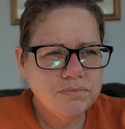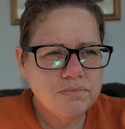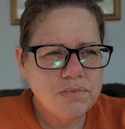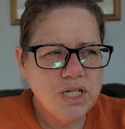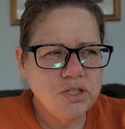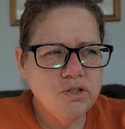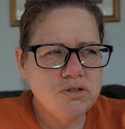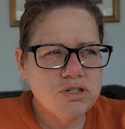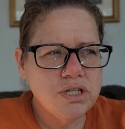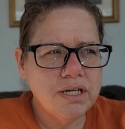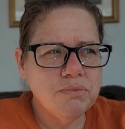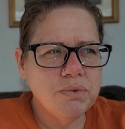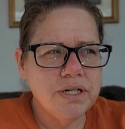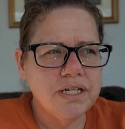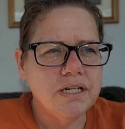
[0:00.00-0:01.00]
usually
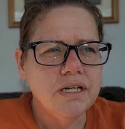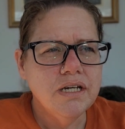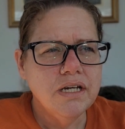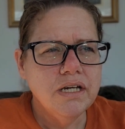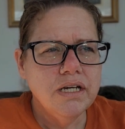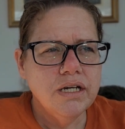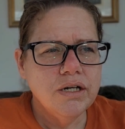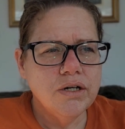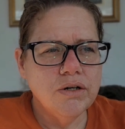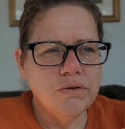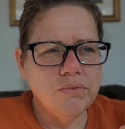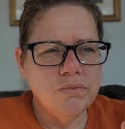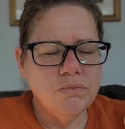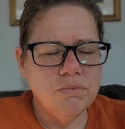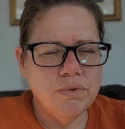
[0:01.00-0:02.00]
when
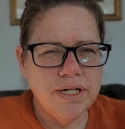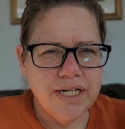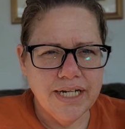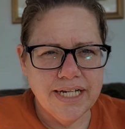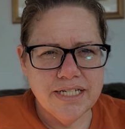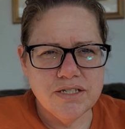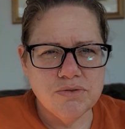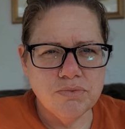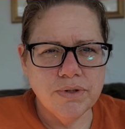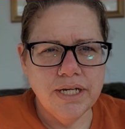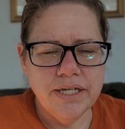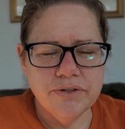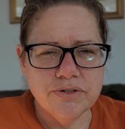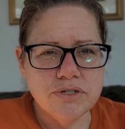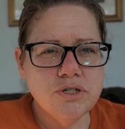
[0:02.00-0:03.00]
it gets
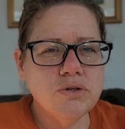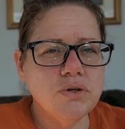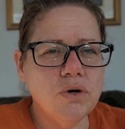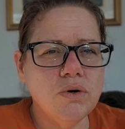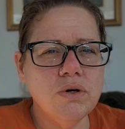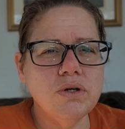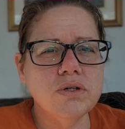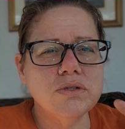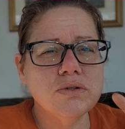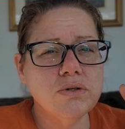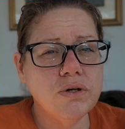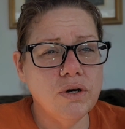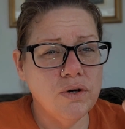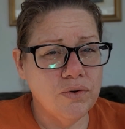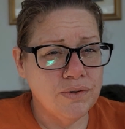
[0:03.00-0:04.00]
either too cold
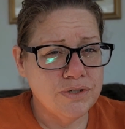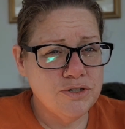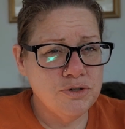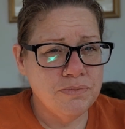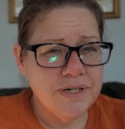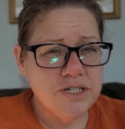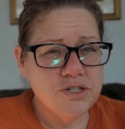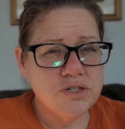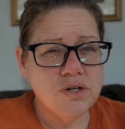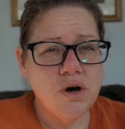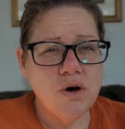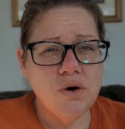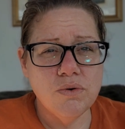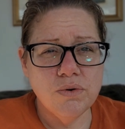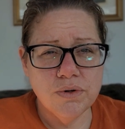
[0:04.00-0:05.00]
or too much
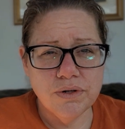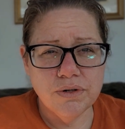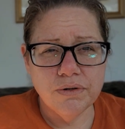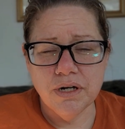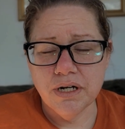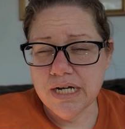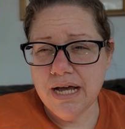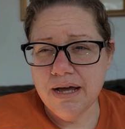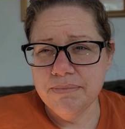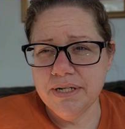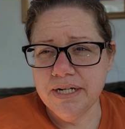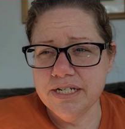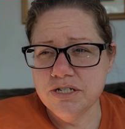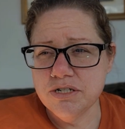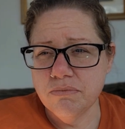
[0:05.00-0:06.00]
snow or a
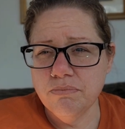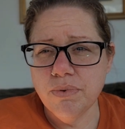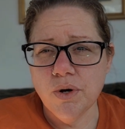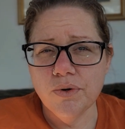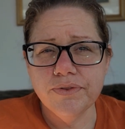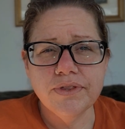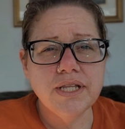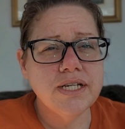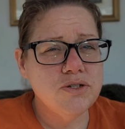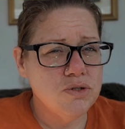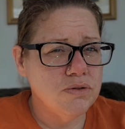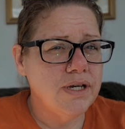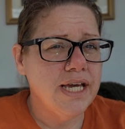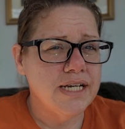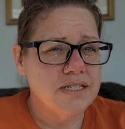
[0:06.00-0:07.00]
combination of both, they
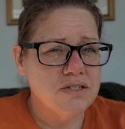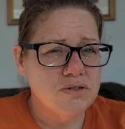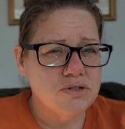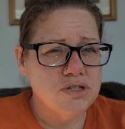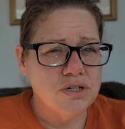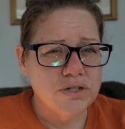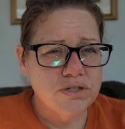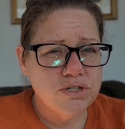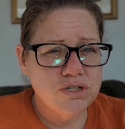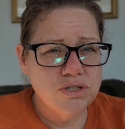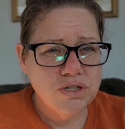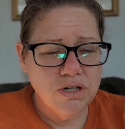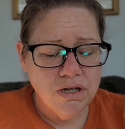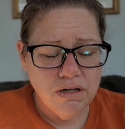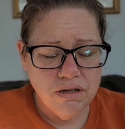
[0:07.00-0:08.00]
do cancel church,